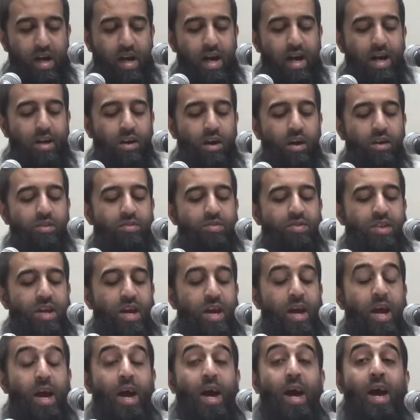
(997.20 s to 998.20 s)
And on
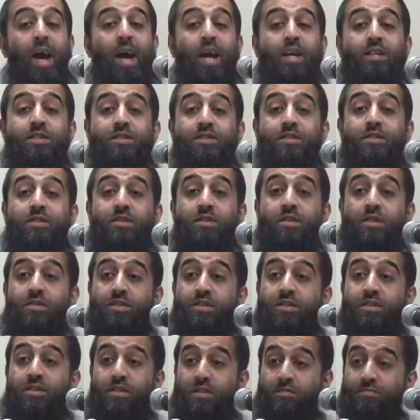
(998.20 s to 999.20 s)
their heads, and
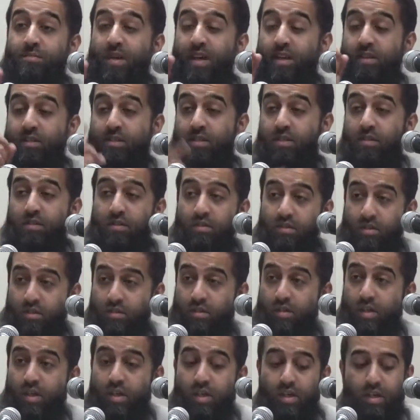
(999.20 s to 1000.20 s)
this is amazing,
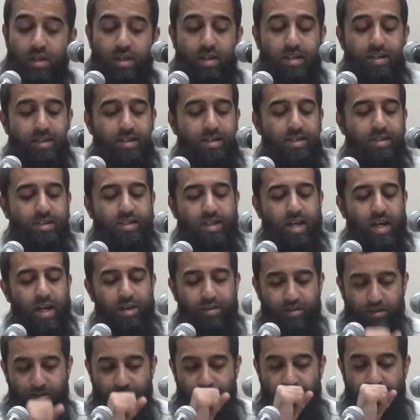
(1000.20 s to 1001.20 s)
he
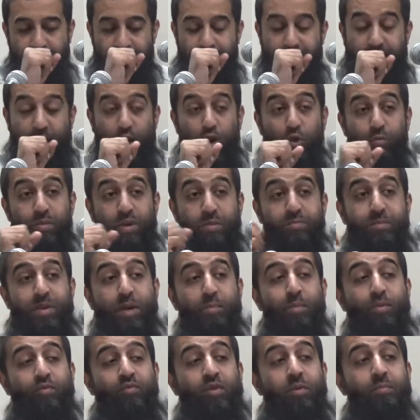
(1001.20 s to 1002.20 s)
said, there will be
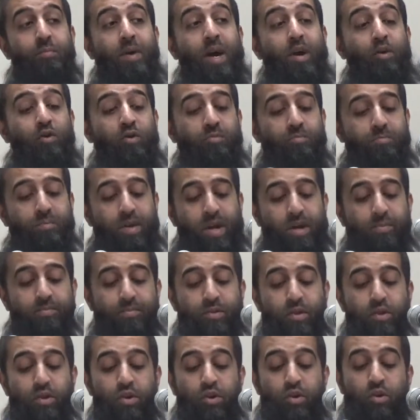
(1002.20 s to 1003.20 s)
people from my
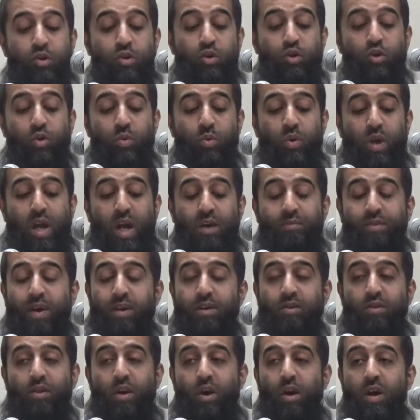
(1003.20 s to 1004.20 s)
ummah who will have
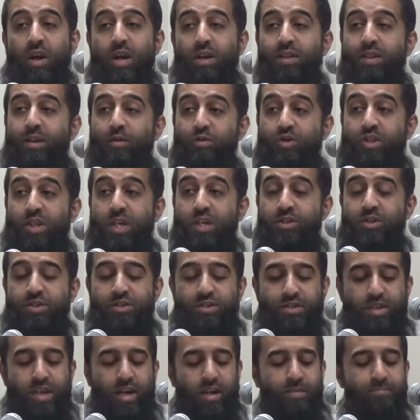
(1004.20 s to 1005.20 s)
alcohol and they'll change
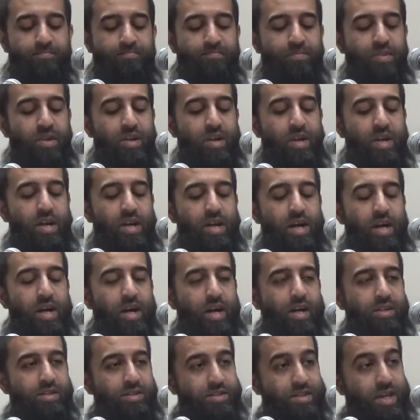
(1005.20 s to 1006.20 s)
his name.
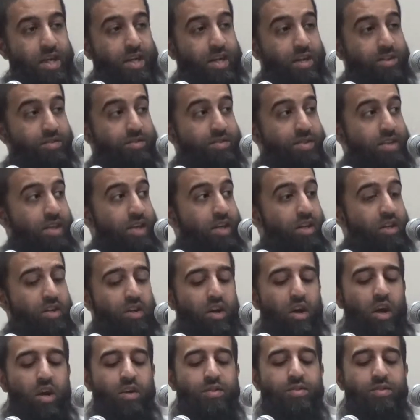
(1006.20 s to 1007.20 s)
And the second
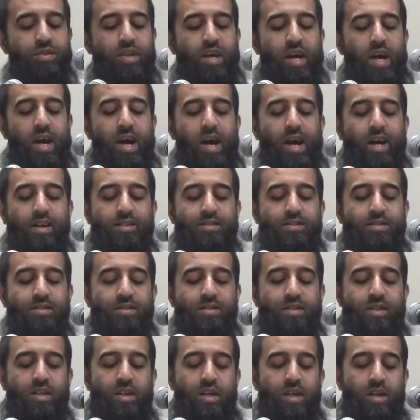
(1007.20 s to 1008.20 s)
thing, on their
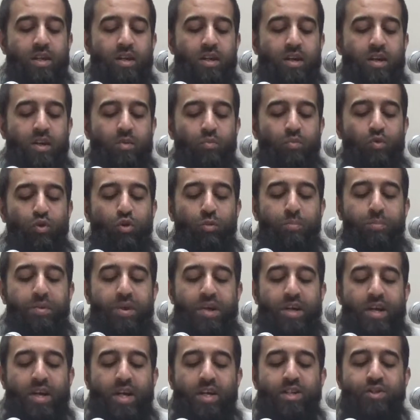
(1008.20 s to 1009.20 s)
heads will
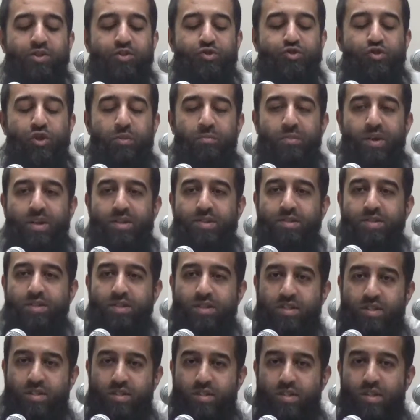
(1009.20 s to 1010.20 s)
be
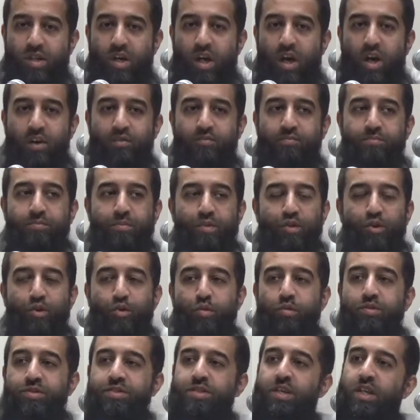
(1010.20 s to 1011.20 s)
instruments of
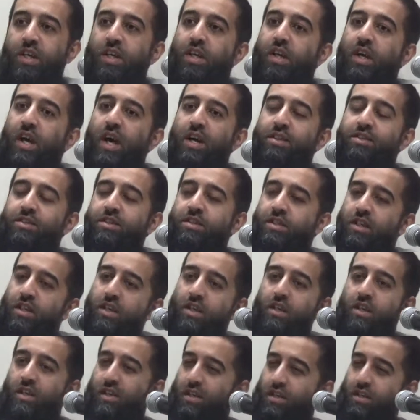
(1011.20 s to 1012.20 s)
music and
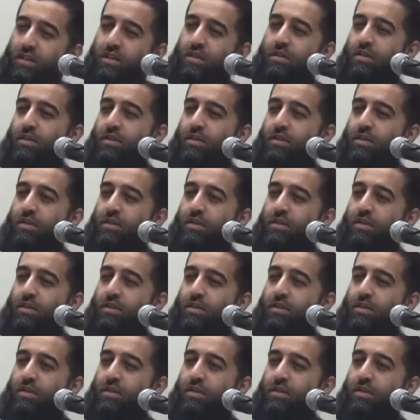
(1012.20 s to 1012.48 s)
singing.